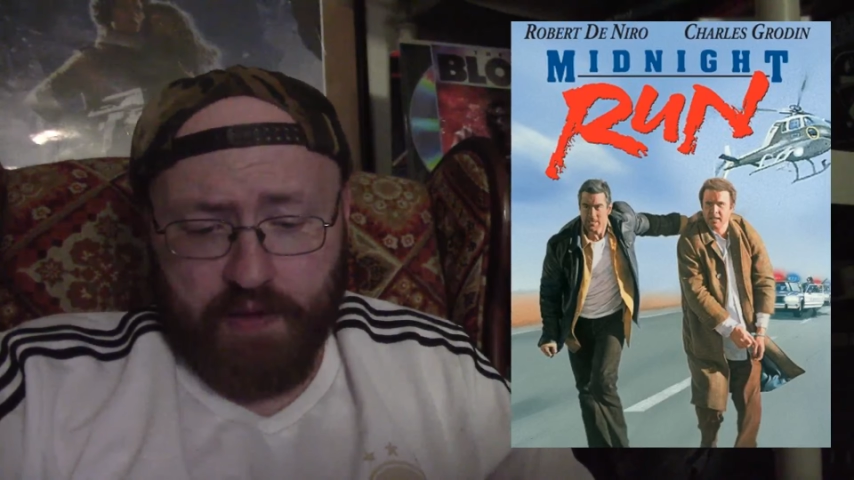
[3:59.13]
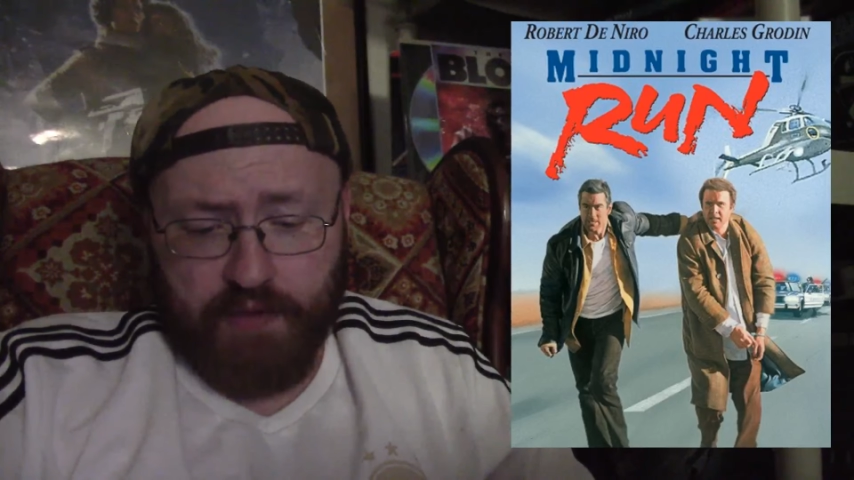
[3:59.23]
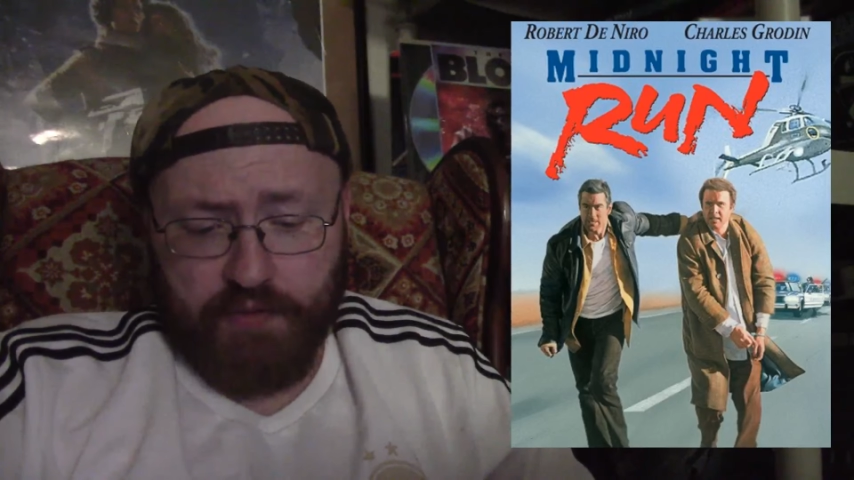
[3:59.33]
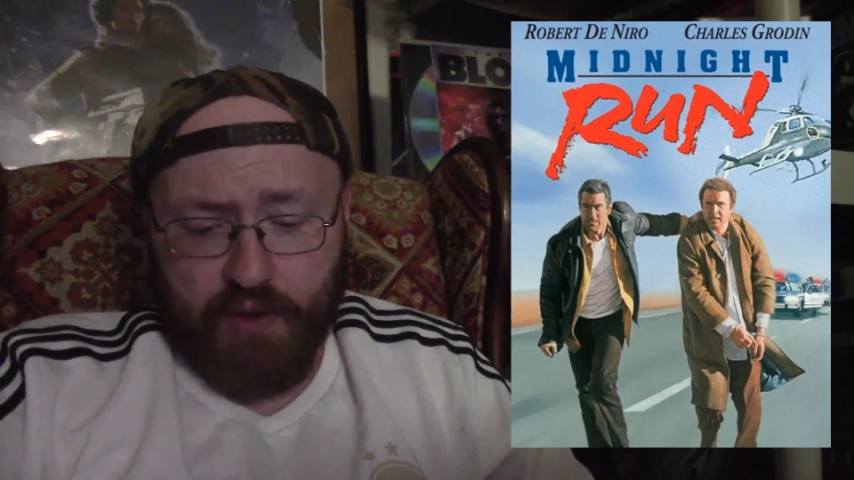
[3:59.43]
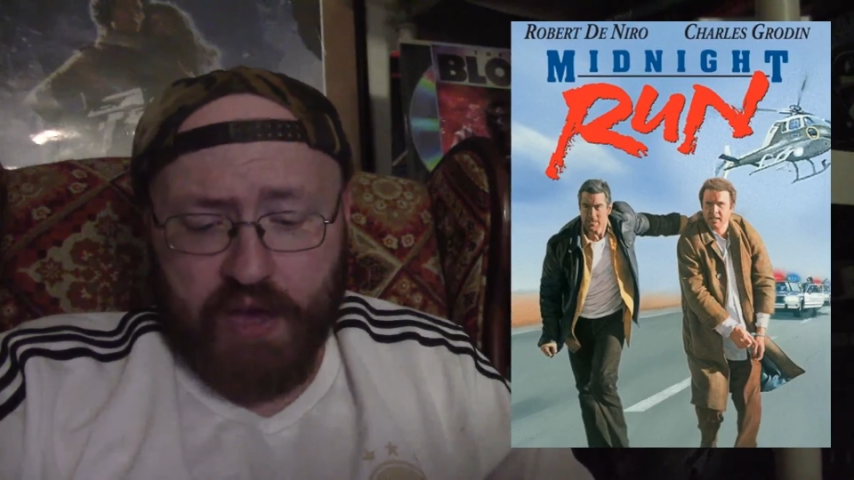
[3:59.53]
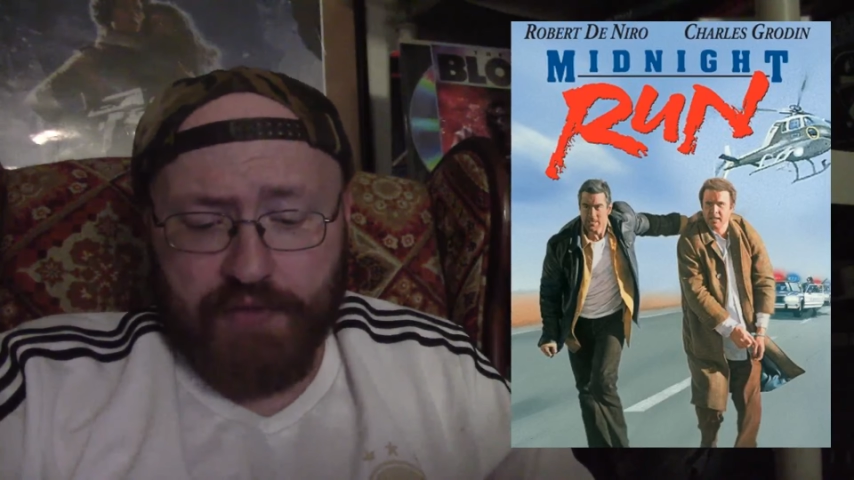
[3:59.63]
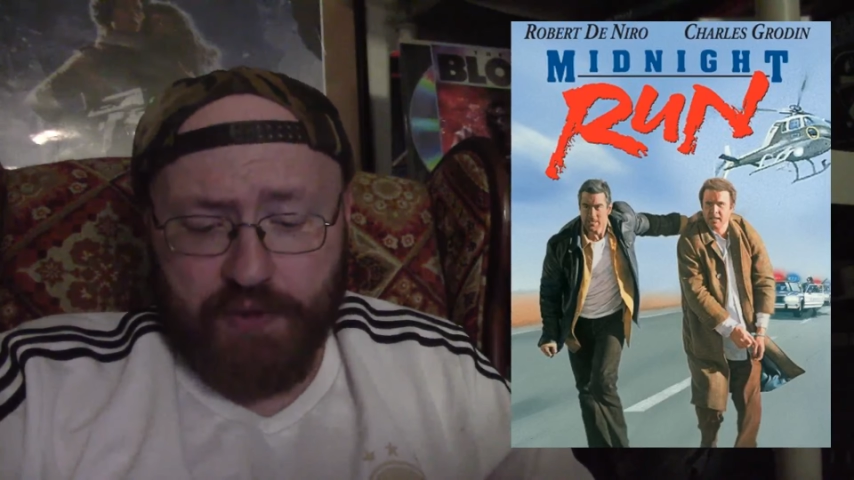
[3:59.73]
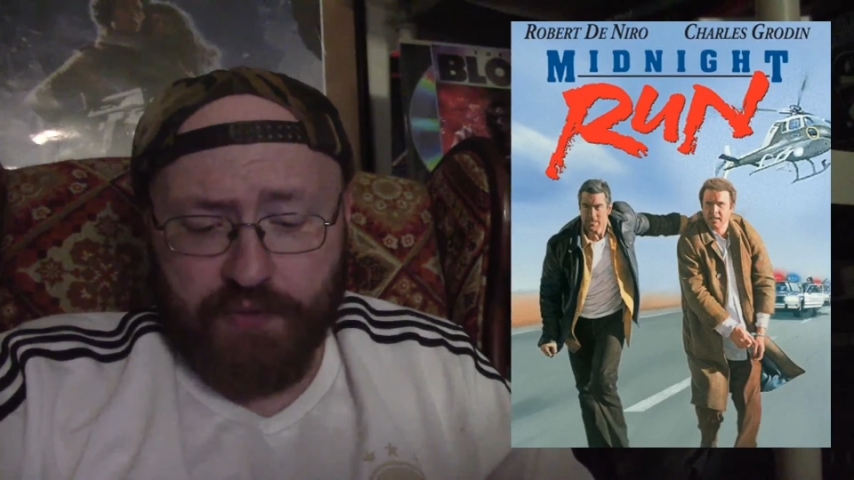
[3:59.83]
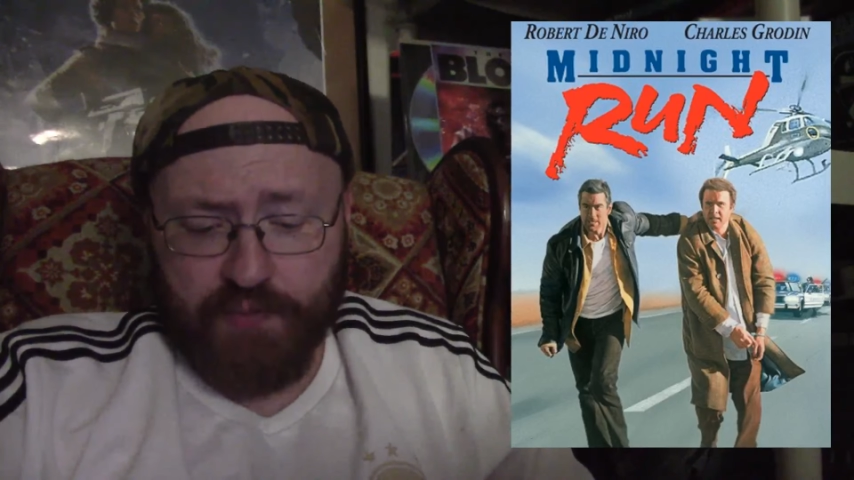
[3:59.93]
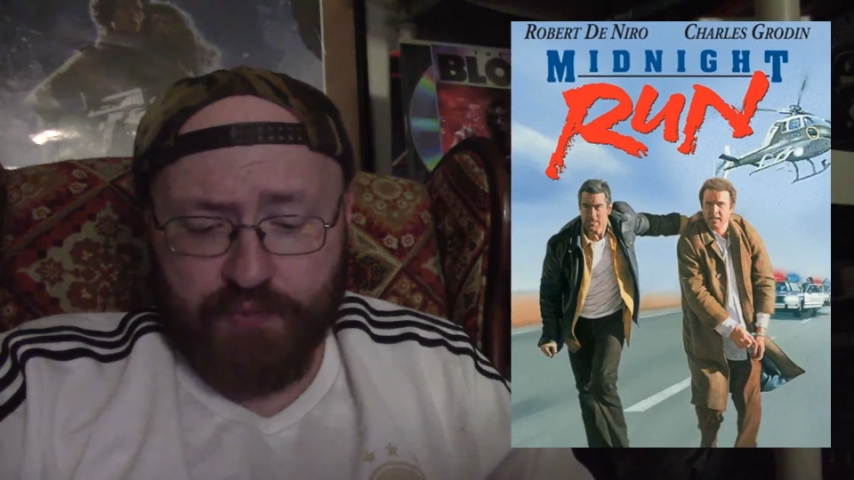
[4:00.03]
So I thought
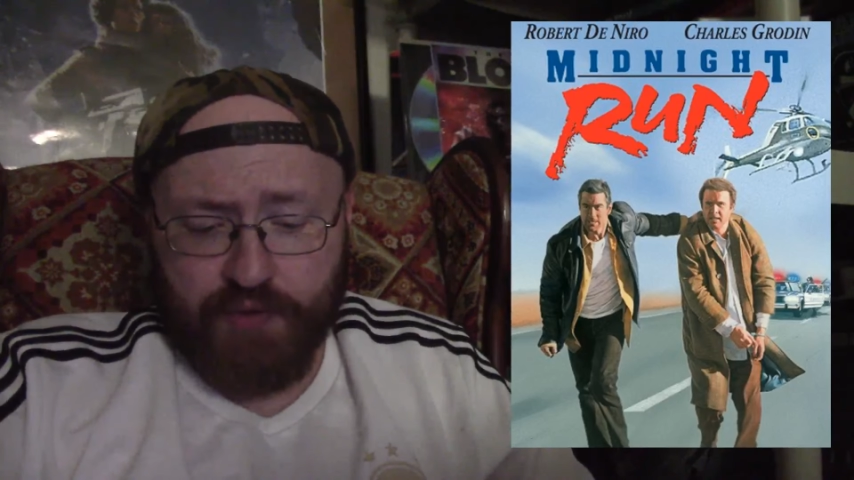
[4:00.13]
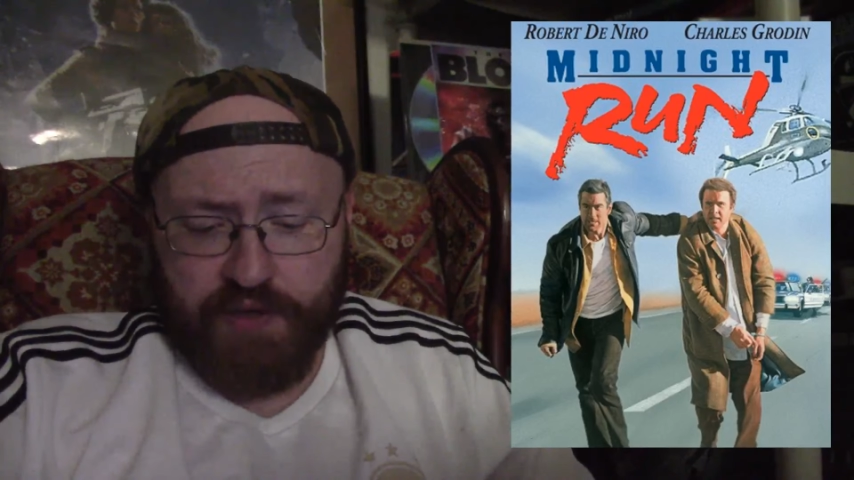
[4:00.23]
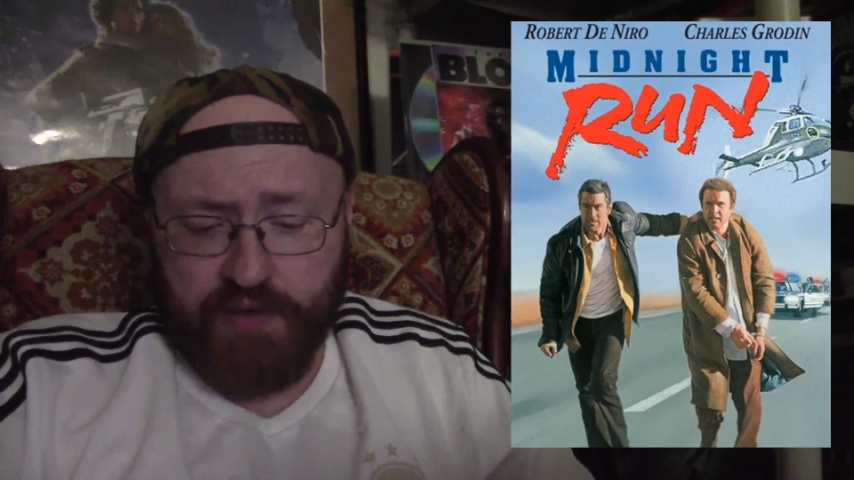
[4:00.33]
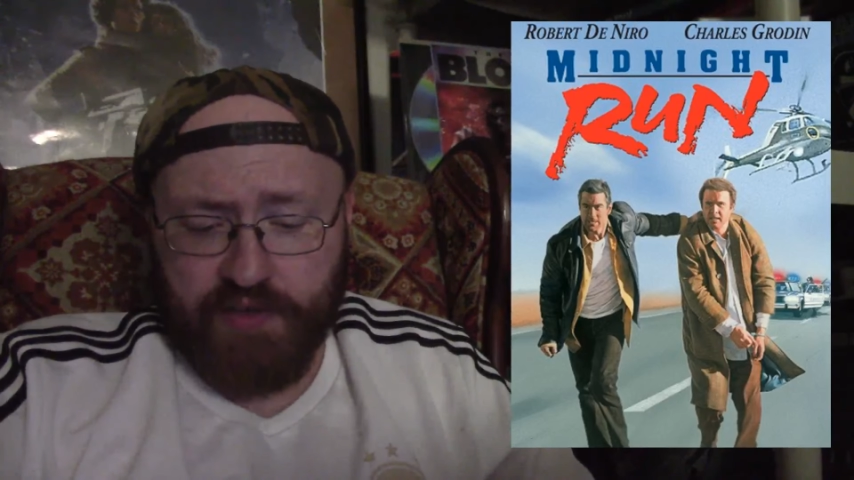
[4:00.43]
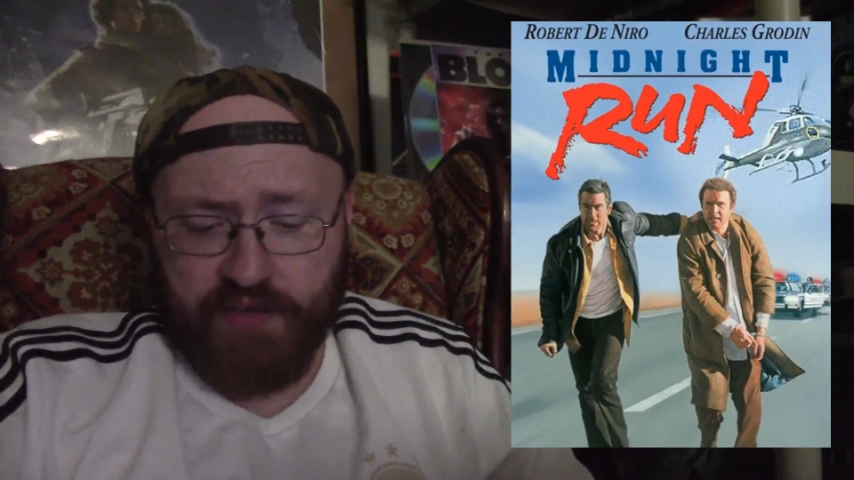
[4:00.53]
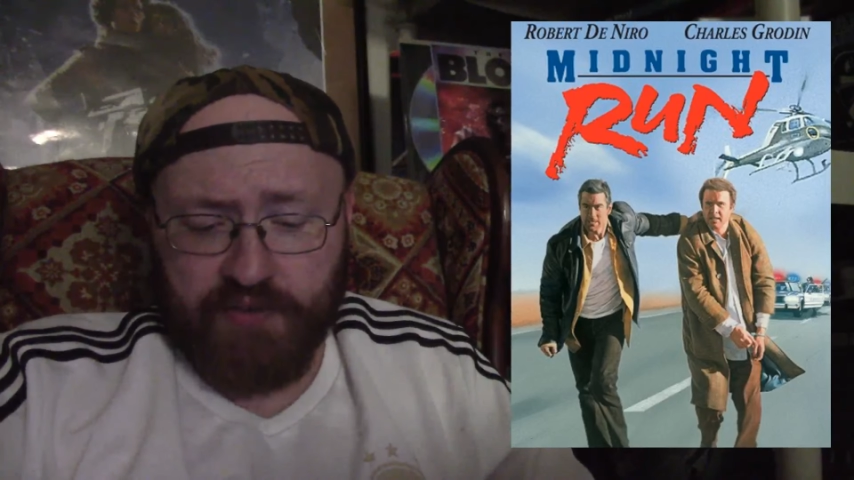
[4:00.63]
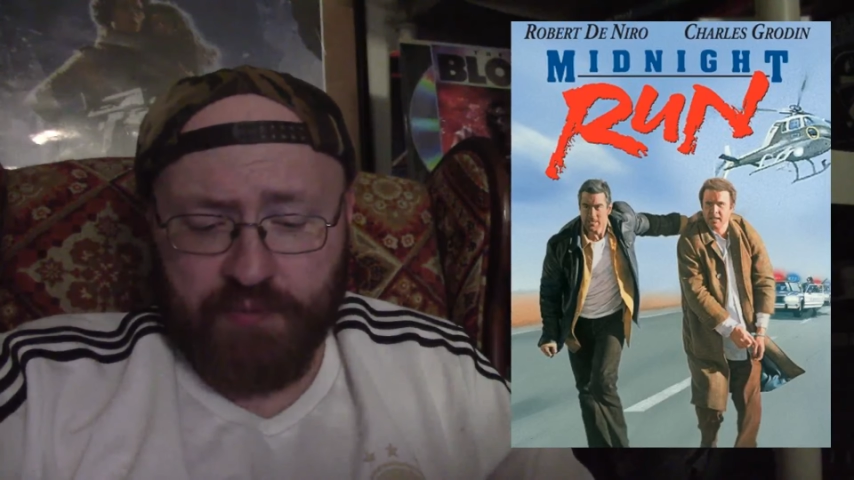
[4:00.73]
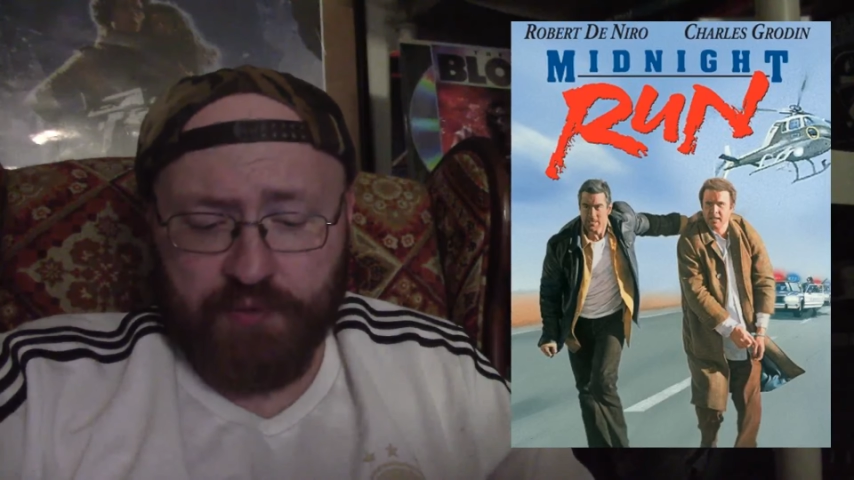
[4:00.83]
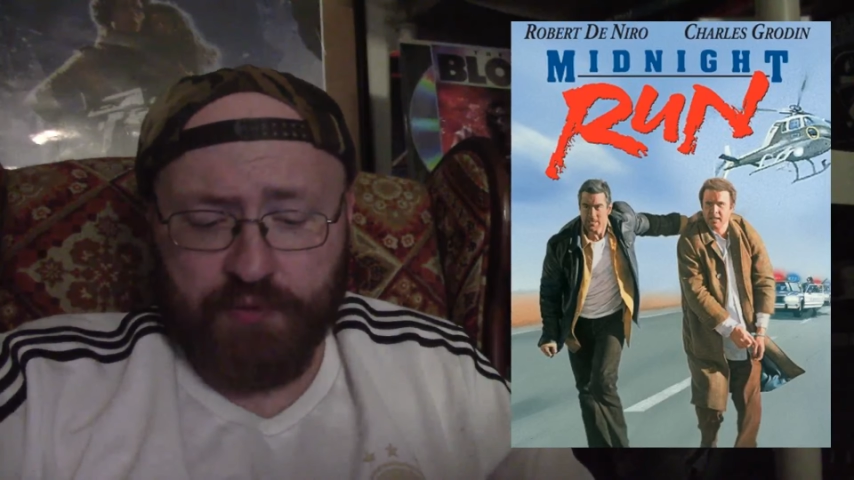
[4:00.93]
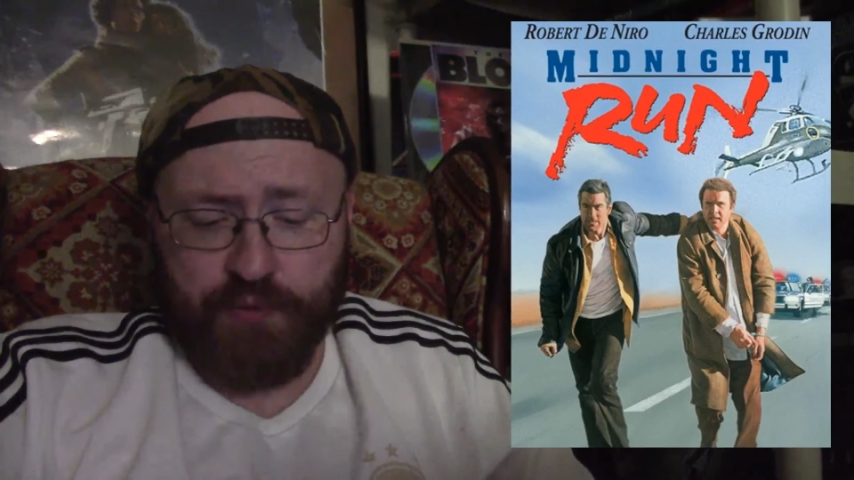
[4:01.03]
it was a pretty decent
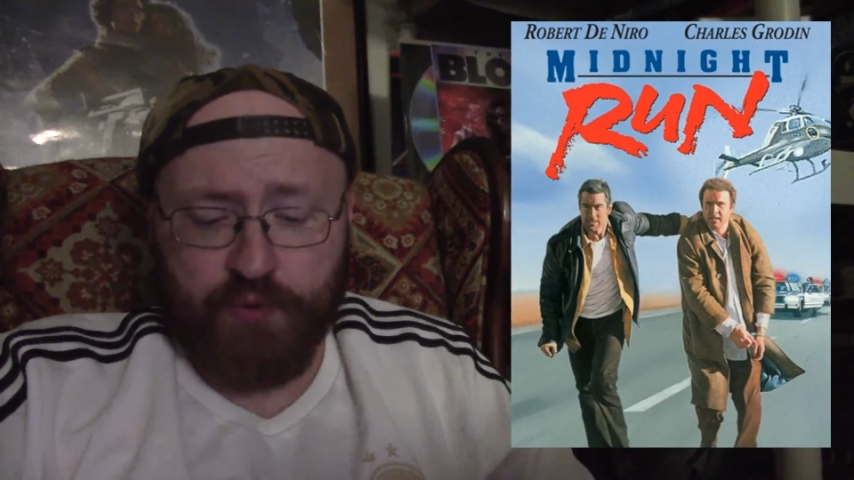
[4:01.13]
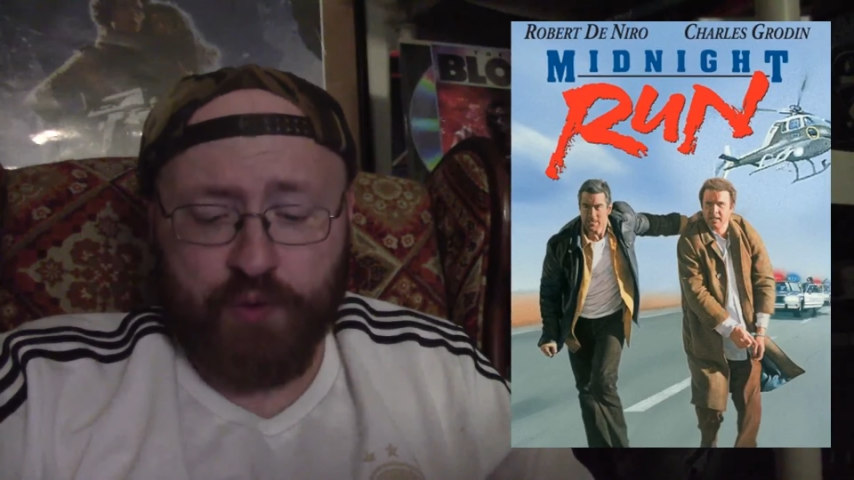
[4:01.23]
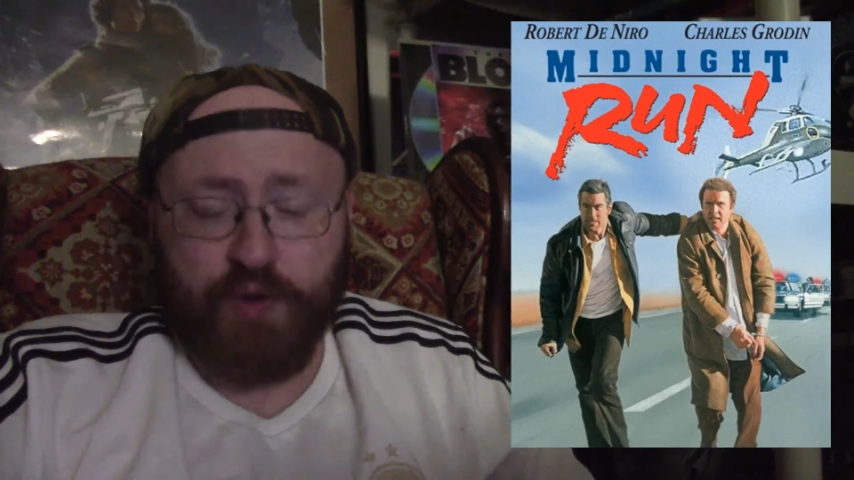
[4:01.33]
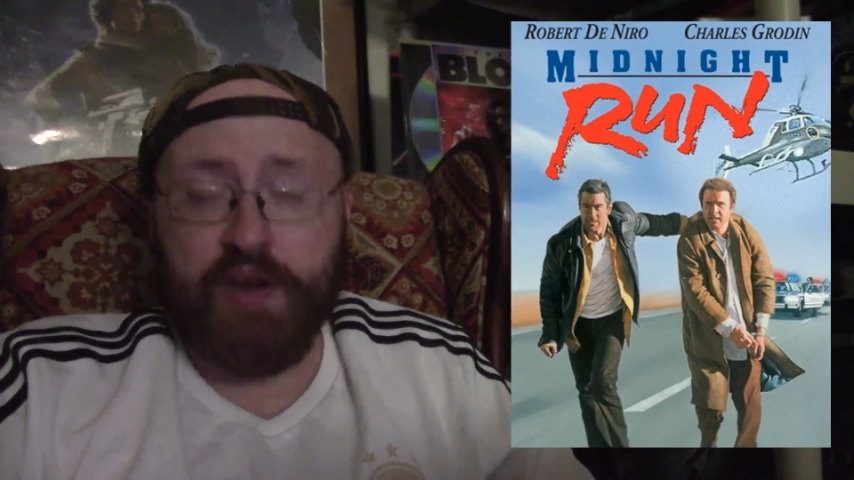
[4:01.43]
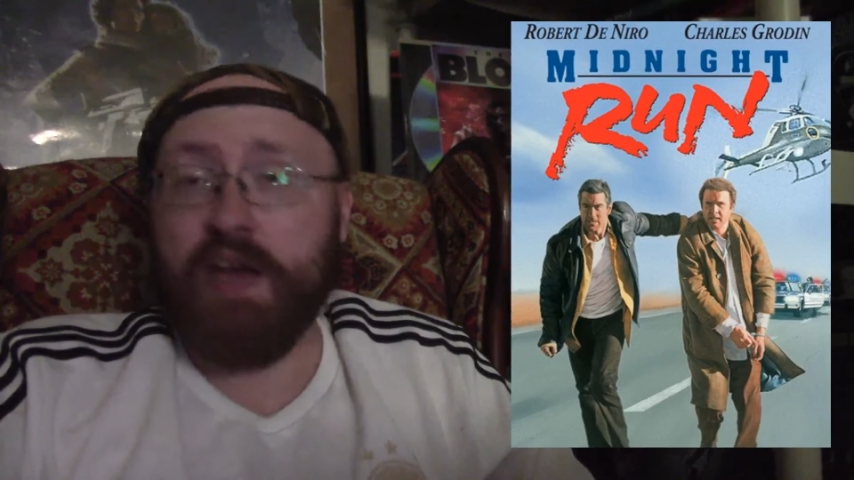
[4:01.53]
musical score.